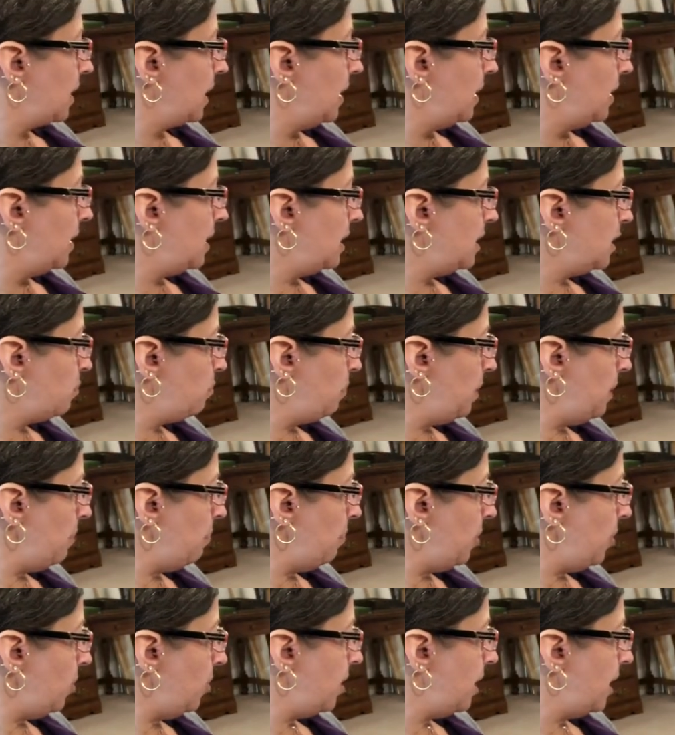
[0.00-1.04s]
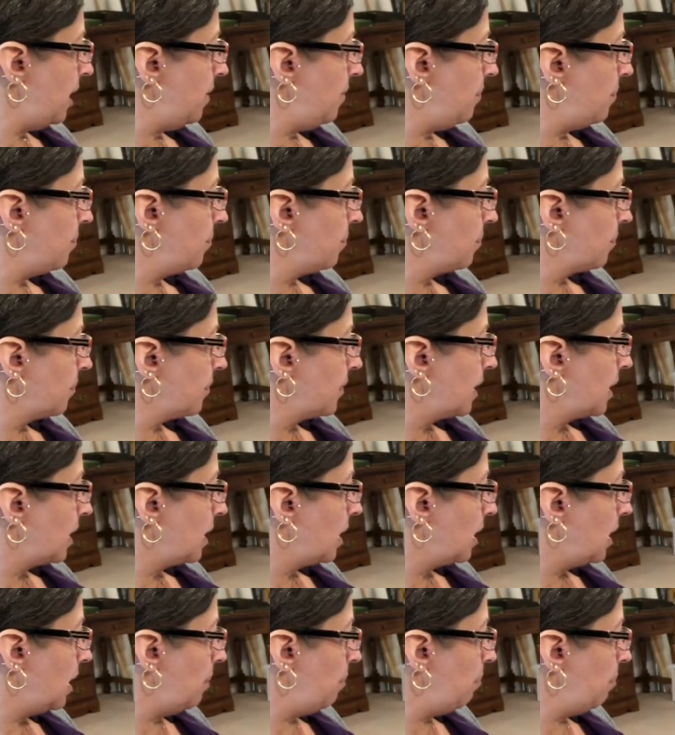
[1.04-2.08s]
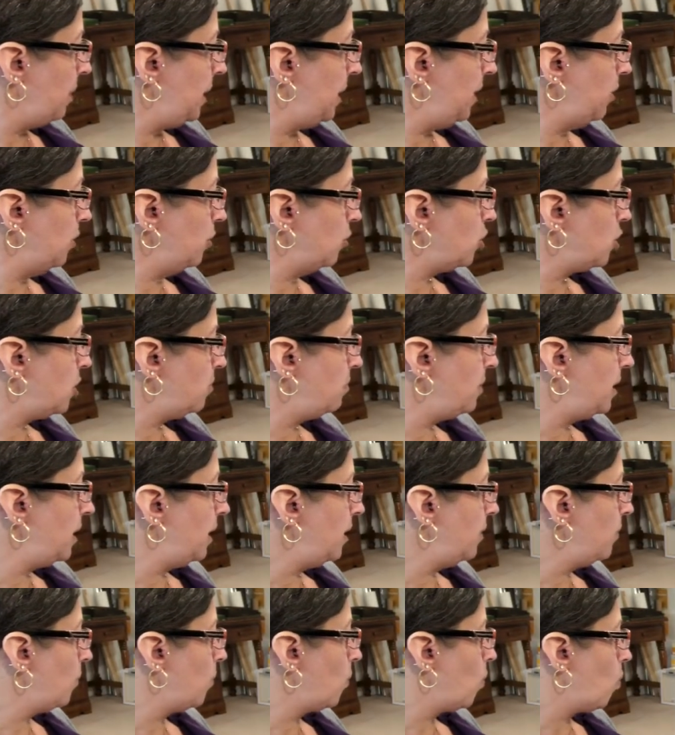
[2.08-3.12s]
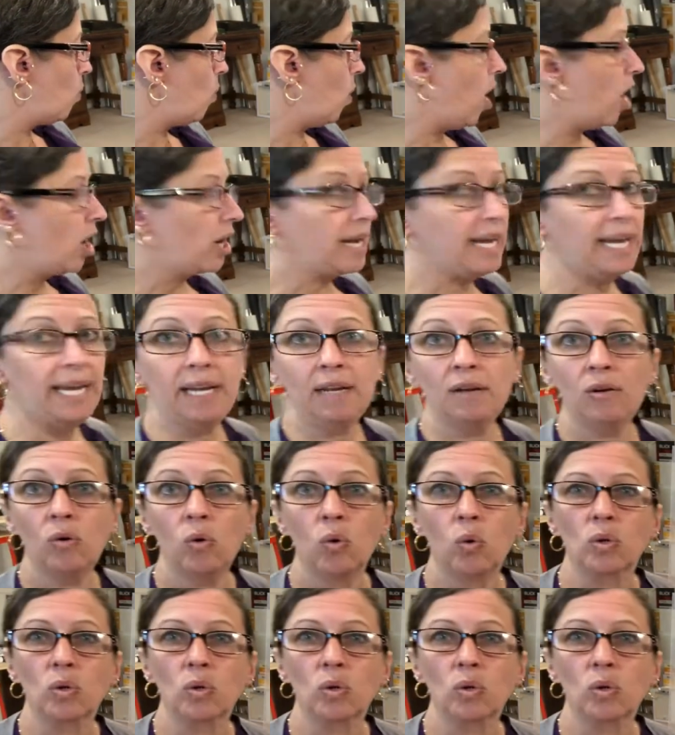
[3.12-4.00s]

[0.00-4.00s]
that appear to be walking or